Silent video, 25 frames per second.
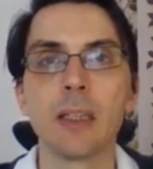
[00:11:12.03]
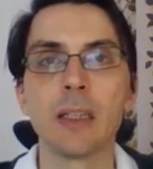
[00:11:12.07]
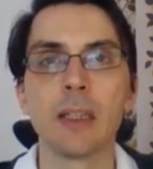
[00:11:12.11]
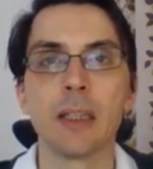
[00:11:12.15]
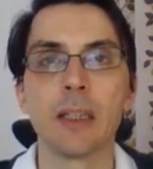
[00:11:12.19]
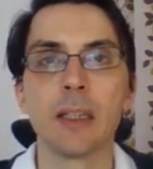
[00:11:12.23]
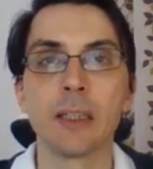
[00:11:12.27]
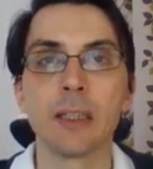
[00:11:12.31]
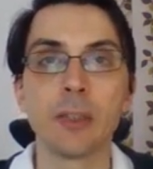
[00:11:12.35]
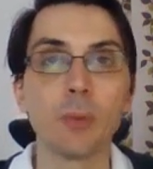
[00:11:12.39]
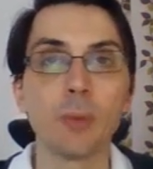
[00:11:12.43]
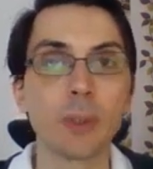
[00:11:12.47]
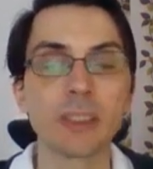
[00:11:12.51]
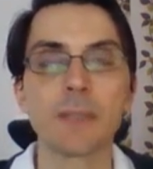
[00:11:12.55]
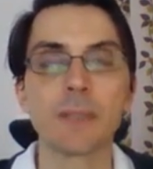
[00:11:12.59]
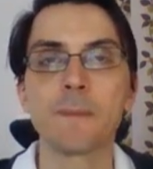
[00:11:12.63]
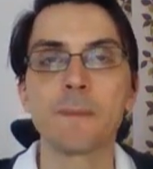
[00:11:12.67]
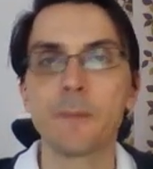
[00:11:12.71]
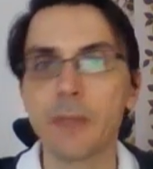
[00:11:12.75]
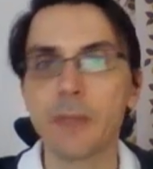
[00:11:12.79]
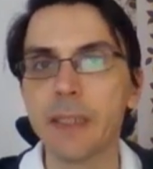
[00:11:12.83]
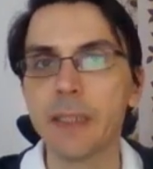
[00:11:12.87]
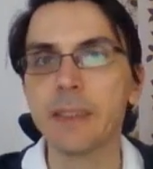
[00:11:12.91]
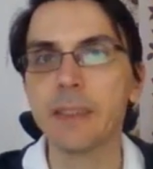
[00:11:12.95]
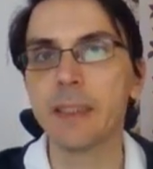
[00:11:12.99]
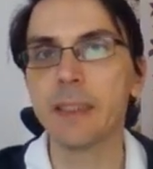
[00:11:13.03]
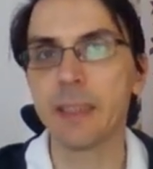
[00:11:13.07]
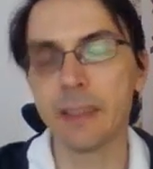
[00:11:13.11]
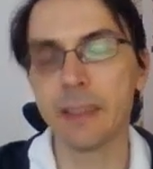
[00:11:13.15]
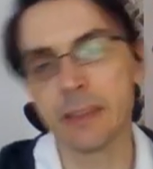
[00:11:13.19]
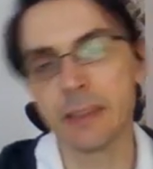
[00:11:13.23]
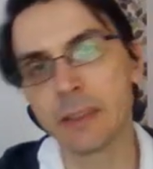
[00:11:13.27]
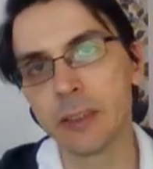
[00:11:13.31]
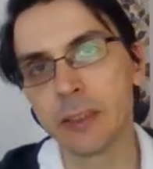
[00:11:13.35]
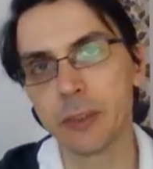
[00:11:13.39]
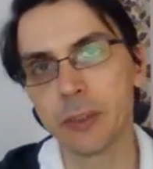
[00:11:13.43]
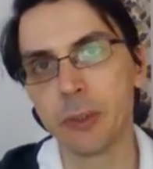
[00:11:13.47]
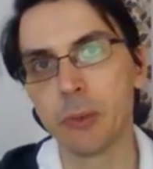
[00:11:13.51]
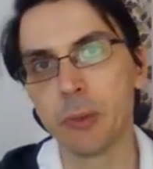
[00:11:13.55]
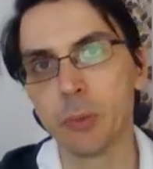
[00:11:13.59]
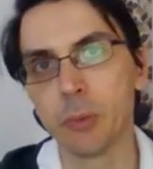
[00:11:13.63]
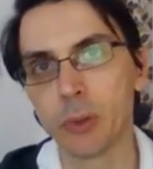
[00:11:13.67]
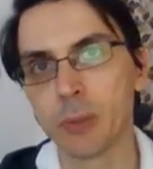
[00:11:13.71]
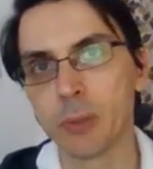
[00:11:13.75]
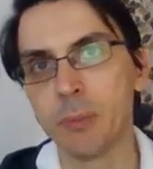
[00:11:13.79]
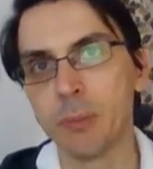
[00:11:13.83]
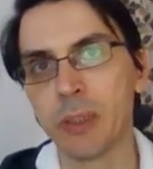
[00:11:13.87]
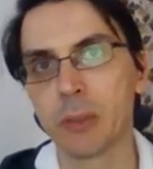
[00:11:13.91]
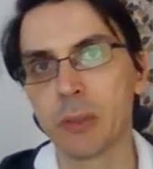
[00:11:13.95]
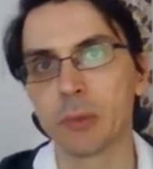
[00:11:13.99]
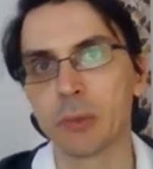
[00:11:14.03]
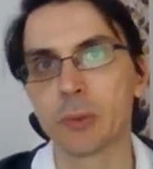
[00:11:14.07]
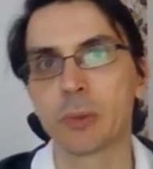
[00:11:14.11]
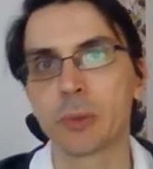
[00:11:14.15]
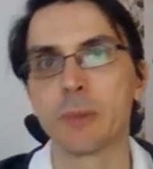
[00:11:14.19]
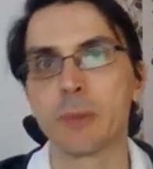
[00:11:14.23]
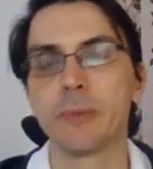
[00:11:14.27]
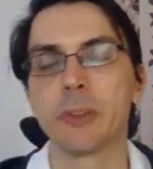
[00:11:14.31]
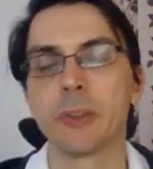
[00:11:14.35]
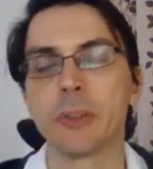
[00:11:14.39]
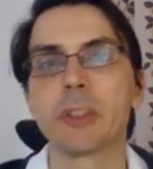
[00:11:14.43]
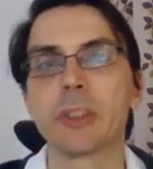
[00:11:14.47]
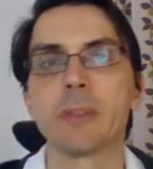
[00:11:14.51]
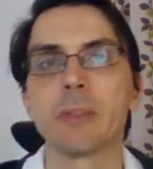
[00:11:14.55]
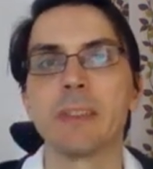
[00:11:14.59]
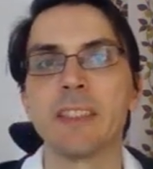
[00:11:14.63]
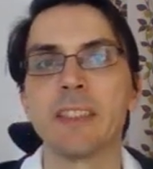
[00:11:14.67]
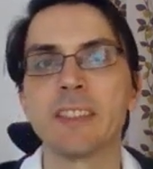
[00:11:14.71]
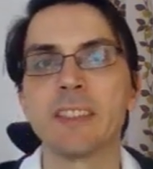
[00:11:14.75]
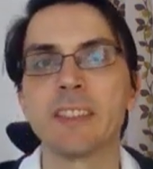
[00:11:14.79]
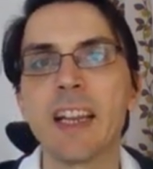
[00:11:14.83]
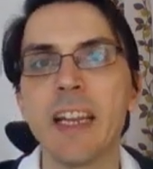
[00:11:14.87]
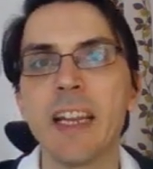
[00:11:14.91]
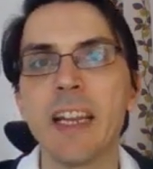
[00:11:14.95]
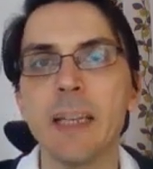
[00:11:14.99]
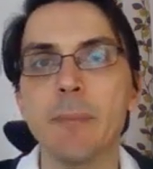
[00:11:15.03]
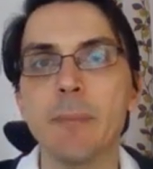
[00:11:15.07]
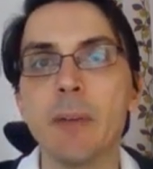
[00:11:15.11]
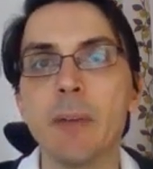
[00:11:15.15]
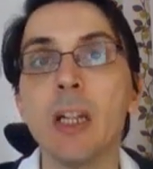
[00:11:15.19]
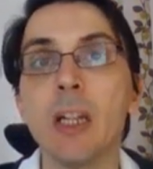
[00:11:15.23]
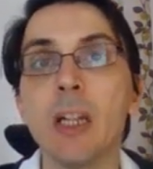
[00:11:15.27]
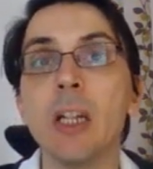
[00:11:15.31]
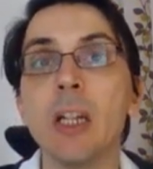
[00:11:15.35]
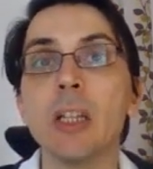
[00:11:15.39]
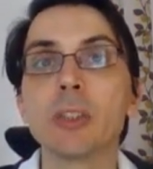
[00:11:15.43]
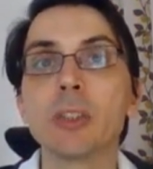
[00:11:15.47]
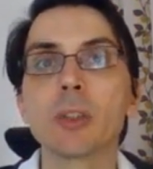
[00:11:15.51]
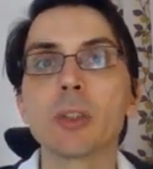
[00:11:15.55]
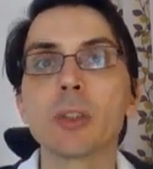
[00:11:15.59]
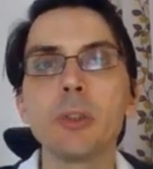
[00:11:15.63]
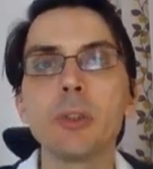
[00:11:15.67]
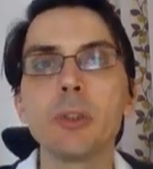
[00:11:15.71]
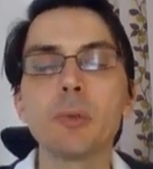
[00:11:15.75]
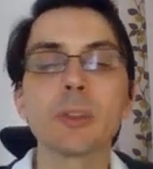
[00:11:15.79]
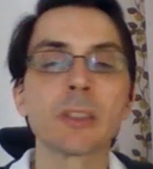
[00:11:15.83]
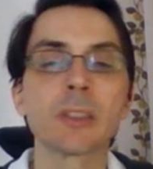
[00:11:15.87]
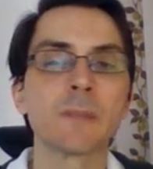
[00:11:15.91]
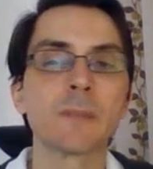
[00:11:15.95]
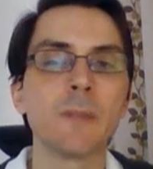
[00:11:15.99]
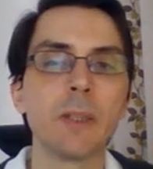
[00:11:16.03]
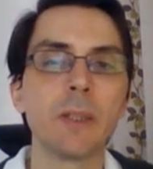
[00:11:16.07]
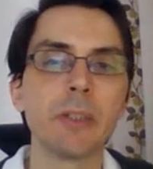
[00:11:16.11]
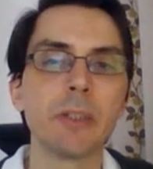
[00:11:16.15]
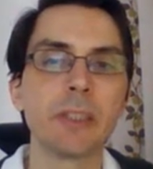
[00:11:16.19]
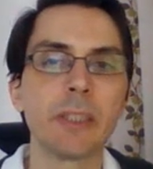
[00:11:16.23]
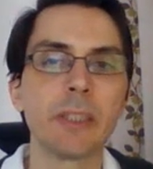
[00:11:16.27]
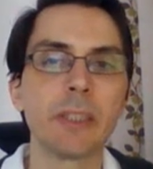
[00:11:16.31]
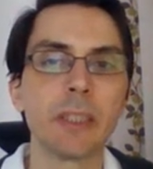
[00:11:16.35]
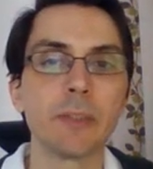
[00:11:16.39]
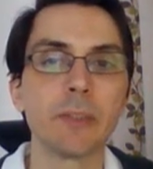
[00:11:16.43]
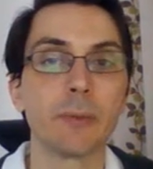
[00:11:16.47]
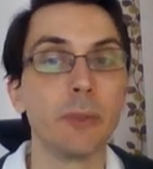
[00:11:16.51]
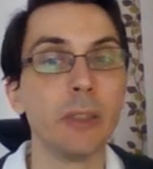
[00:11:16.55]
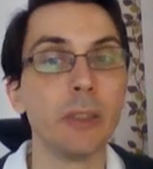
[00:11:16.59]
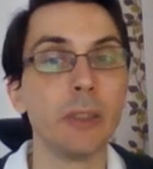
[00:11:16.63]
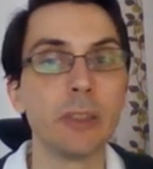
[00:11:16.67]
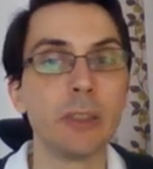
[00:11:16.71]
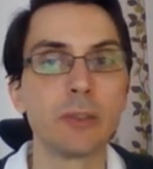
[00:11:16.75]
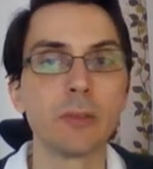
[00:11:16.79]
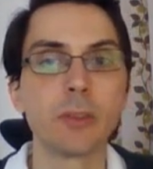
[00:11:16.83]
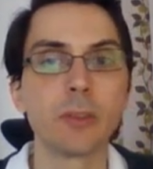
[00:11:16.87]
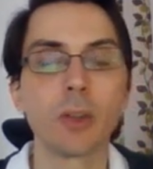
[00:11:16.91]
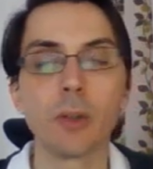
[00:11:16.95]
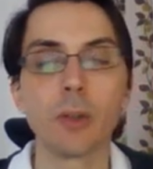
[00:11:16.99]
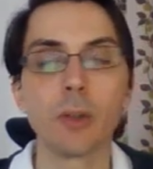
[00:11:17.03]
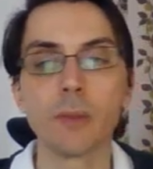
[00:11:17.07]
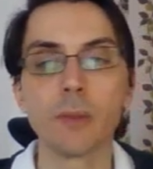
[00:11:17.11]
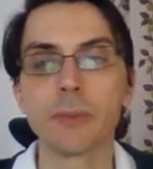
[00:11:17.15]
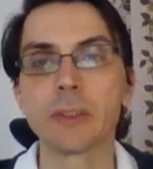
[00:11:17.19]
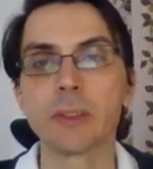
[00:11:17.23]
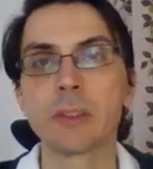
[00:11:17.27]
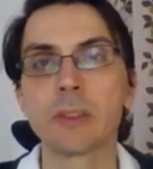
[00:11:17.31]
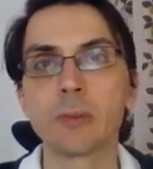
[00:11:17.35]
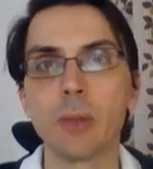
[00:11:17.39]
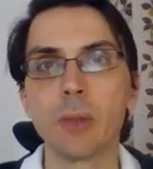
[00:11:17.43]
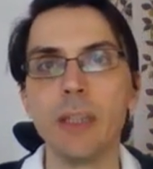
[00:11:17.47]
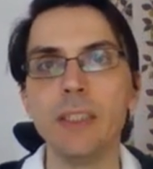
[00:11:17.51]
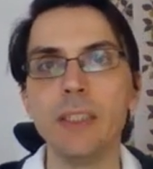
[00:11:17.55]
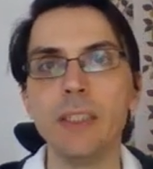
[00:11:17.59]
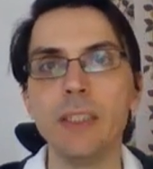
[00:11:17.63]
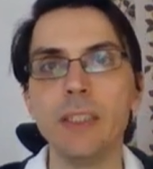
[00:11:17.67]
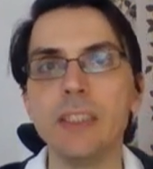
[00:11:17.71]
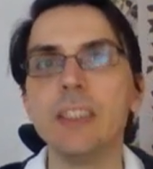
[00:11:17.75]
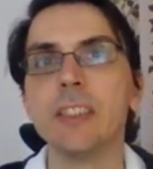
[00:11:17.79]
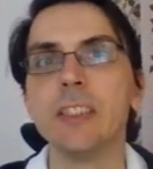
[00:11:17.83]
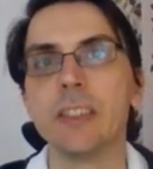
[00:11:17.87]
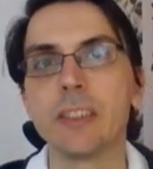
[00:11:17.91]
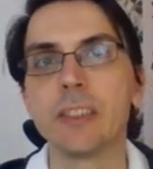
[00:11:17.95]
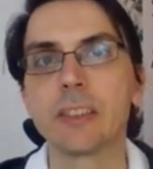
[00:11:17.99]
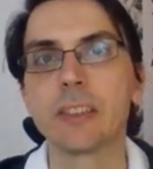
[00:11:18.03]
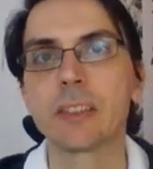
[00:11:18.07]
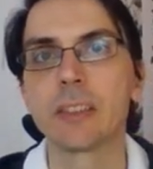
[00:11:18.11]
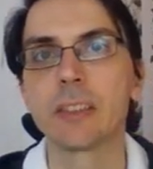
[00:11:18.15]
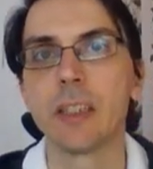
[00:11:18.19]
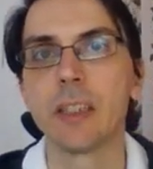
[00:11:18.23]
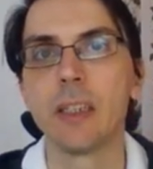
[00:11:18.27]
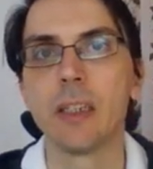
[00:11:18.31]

he was afraid that his theory would be controversial at the time so he was very careful he took over 20 years